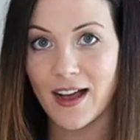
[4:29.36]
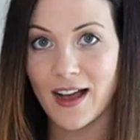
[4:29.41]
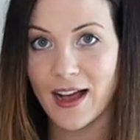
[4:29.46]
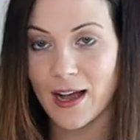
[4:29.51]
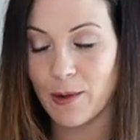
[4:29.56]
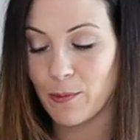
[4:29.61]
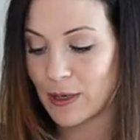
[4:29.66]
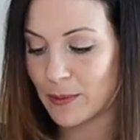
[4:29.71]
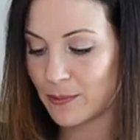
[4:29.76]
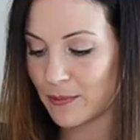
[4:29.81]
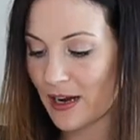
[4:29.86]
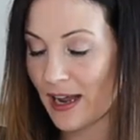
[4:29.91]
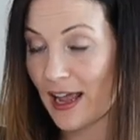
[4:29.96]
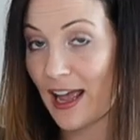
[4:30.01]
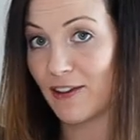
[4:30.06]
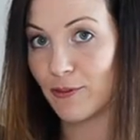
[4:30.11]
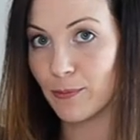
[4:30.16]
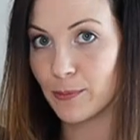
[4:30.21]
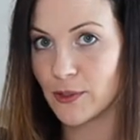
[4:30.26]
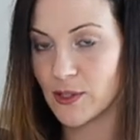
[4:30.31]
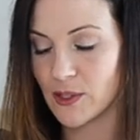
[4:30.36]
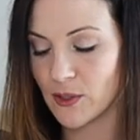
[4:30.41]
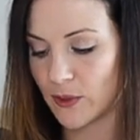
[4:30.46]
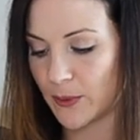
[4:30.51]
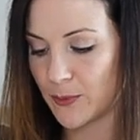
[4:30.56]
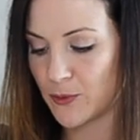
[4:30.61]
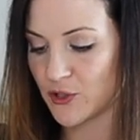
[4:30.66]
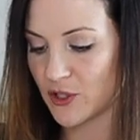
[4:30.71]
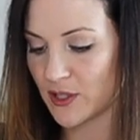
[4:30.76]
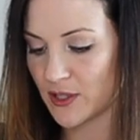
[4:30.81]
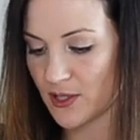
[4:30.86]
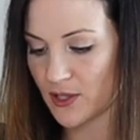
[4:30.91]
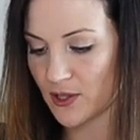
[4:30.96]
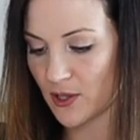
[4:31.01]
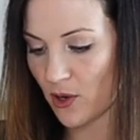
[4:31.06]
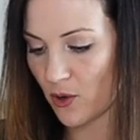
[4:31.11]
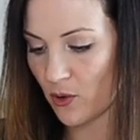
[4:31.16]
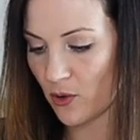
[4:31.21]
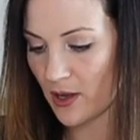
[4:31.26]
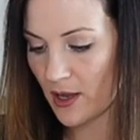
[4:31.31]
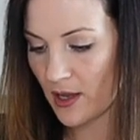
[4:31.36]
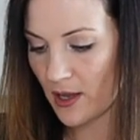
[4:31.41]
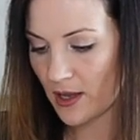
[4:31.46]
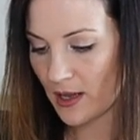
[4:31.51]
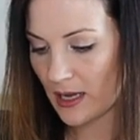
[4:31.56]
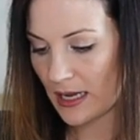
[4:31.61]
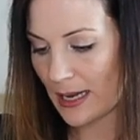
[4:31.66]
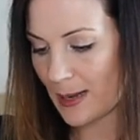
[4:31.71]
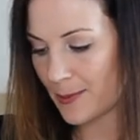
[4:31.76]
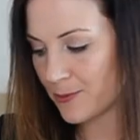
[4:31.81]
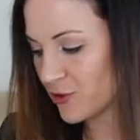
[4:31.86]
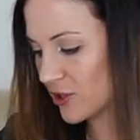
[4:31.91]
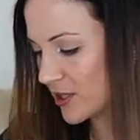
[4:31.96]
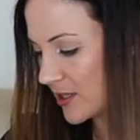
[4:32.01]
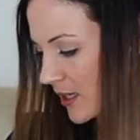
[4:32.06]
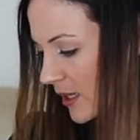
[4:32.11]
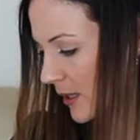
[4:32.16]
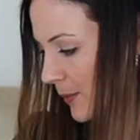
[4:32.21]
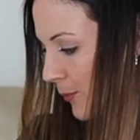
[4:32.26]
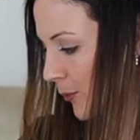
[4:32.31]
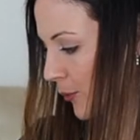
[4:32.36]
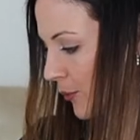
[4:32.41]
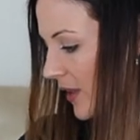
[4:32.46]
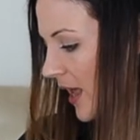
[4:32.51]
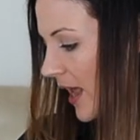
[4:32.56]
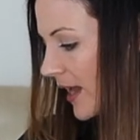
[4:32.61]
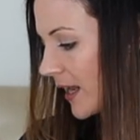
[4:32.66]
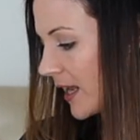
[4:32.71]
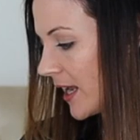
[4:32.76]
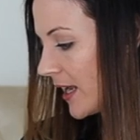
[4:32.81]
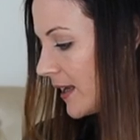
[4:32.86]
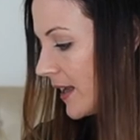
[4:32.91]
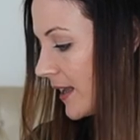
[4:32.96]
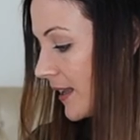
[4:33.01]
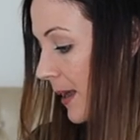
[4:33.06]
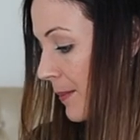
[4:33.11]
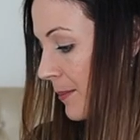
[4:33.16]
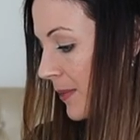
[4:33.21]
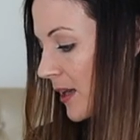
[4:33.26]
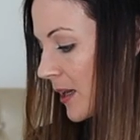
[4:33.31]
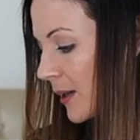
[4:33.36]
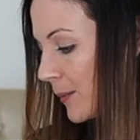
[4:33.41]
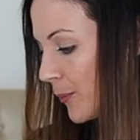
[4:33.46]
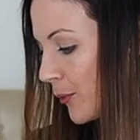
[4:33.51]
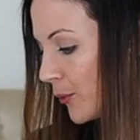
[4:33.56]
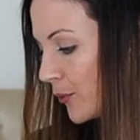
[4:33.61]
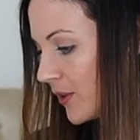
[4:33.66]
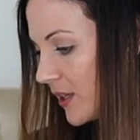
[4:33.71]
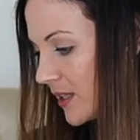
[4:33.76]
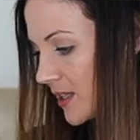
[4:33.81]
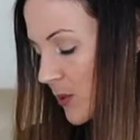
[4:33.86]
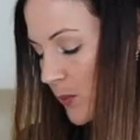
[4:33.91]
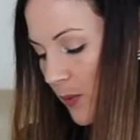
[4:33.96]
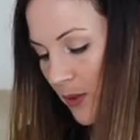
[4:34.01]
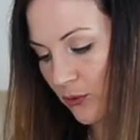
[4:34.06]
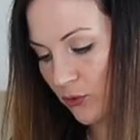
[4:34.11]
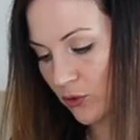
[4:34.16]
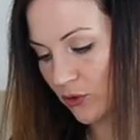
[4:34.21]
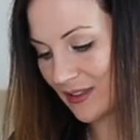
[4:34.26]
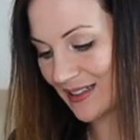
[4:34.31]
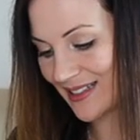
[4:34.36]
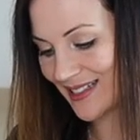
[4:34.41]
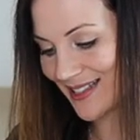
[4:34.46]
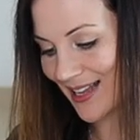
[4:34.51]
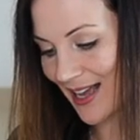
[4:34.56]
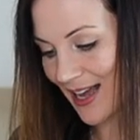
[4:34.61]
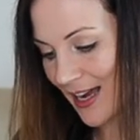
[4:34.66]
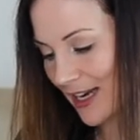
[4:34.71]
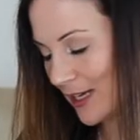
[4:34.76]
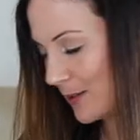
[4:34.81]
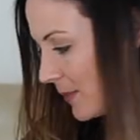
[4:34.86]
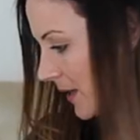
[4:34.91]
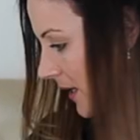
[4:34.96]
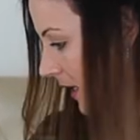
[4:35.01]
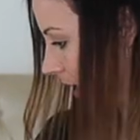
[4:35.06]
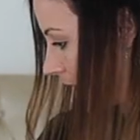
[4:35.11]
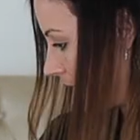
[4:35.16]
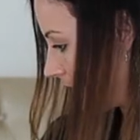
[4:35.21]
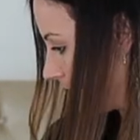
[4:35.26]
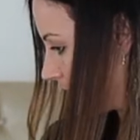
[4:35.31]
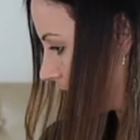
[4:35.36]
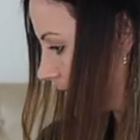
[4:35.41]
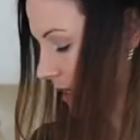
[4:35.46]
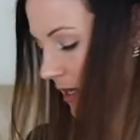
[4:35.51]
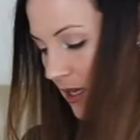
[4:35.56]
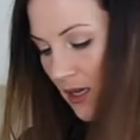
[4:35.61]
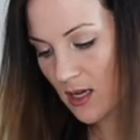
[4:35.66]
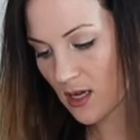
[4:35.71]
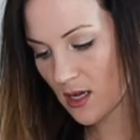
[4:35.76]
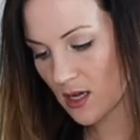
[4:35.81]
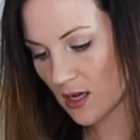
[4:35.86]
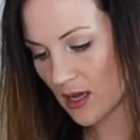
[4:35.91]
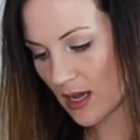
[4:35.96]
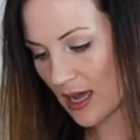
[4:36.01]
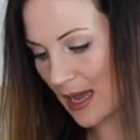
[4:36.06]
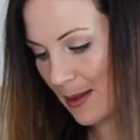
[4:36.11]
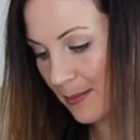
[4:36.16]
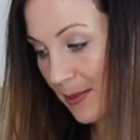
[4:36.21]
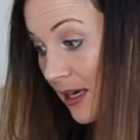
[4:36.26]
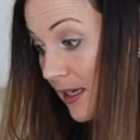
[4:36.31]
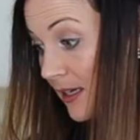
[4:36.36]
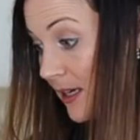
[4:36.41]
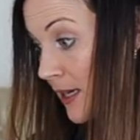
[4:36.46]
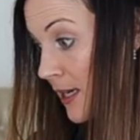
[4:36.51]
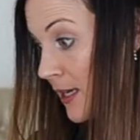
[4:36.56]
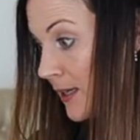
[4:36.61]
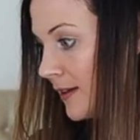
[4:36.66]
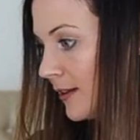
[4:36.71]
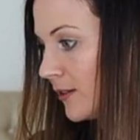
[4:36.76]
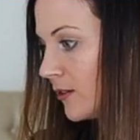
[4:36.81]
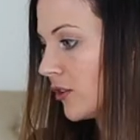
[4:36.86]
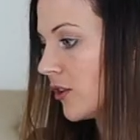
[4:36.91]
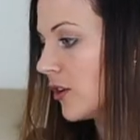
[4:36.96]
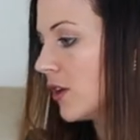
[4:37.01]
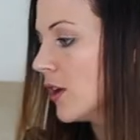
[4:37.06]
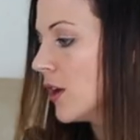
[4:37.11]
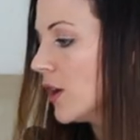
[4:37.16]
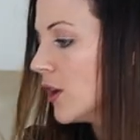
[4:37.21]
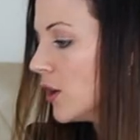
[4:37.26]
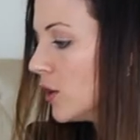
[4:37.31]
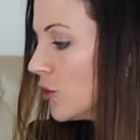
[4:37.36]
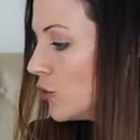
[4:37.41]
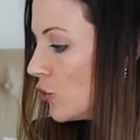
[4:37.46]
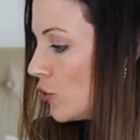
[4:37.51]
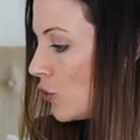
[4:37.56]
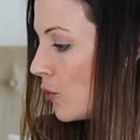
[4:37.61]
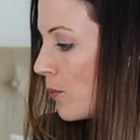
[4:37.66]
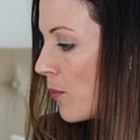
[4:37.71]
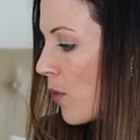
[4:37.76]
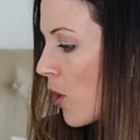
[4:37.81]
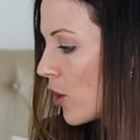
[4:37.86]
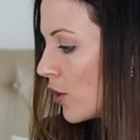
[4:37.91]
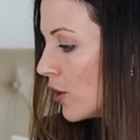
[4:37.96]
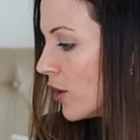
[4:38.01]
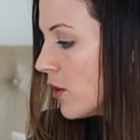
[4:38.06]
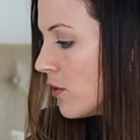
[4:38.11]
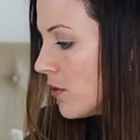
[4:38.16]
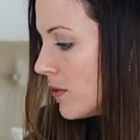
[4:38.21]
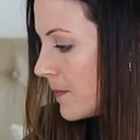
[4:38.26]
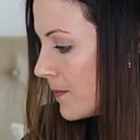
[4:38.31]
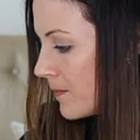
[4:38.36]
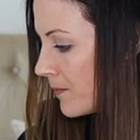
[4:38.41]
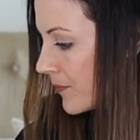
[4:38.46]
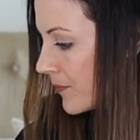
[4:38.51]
I have prescriptions. So I'm just gonna put that in, and I'm gonna put this one to the side because I'm gonna need it tomorrow.